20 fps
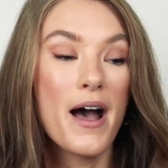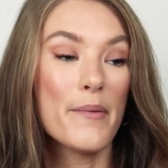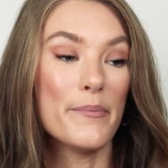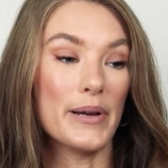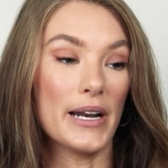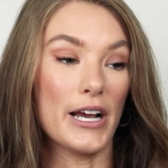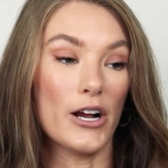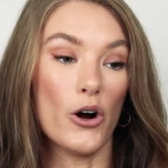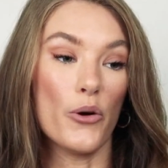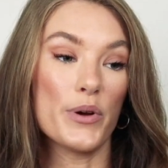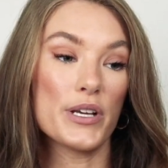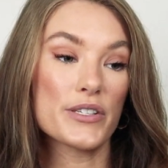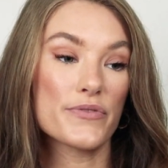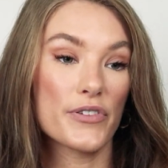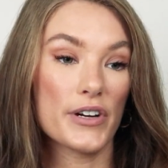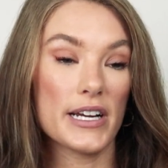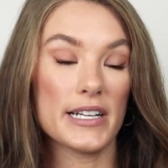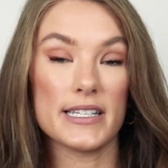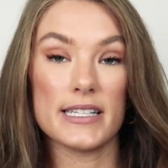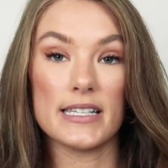but I always
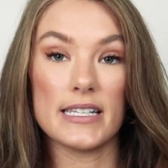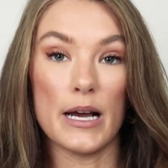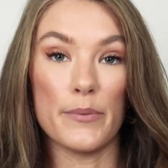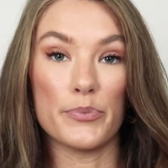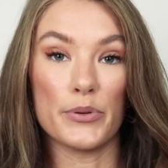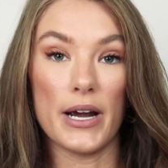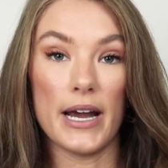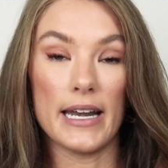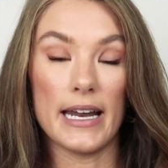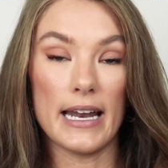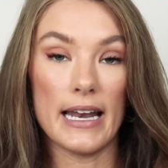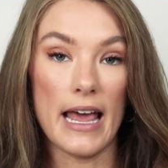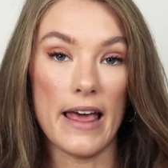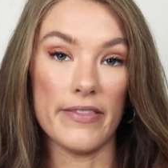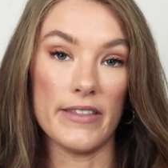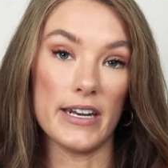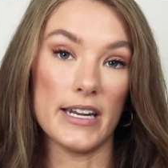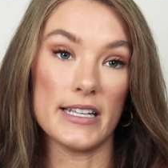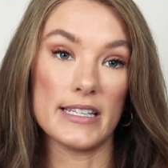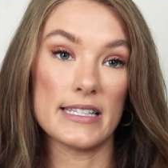forget to separate it
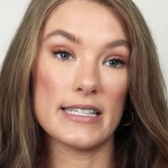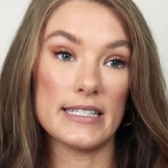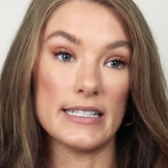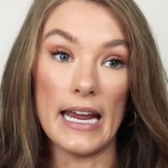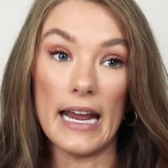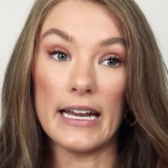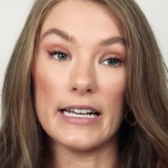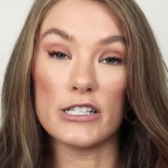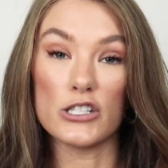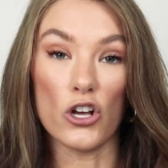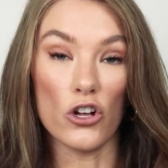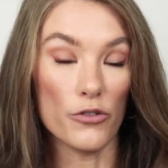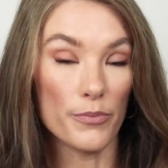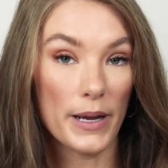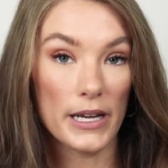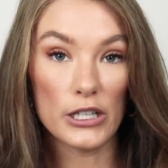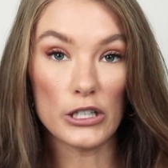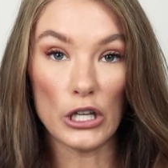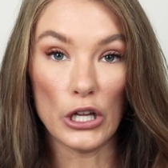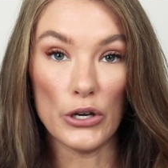and then it stains all
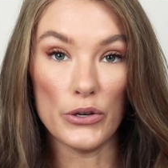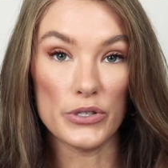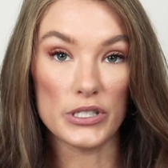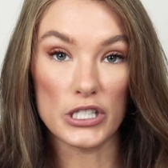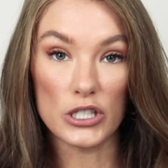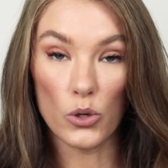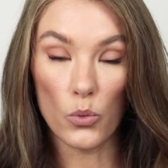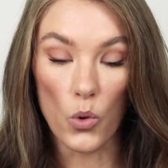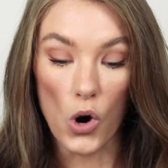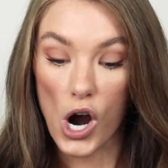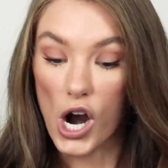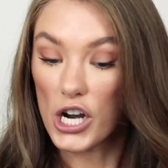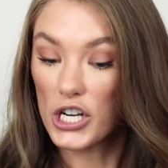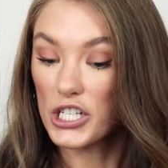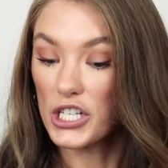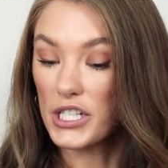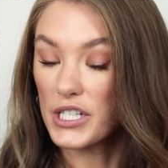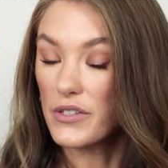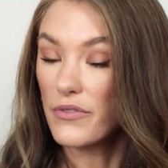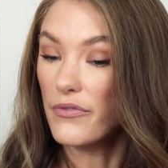my clothes in the
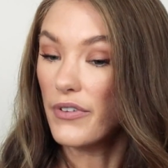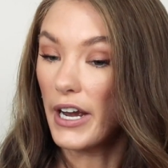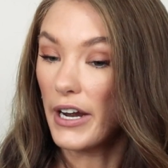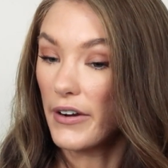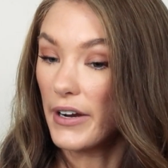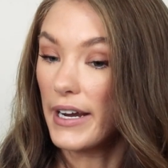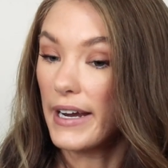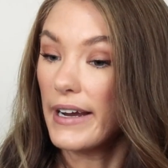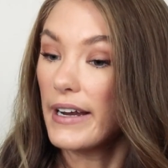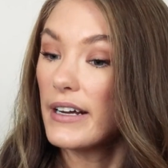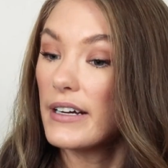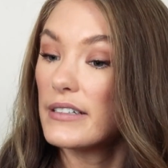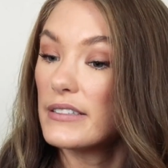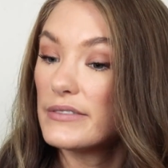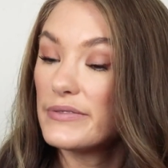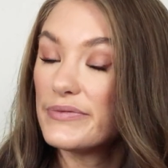wash. It's very